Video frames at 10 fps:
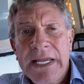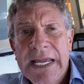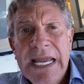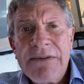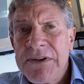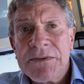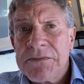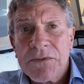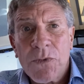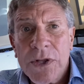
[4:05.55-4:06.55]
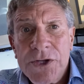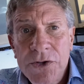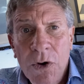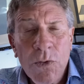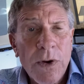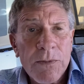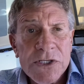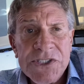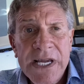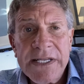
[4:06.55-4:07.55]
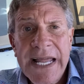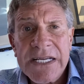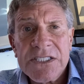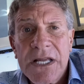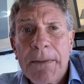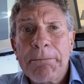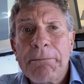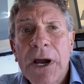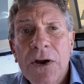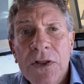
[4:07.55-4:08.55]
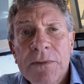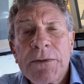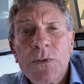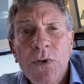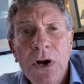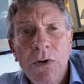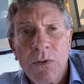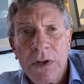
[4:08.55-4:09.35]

Even, well, you know who I'm going to say next? Marilyn Monroe.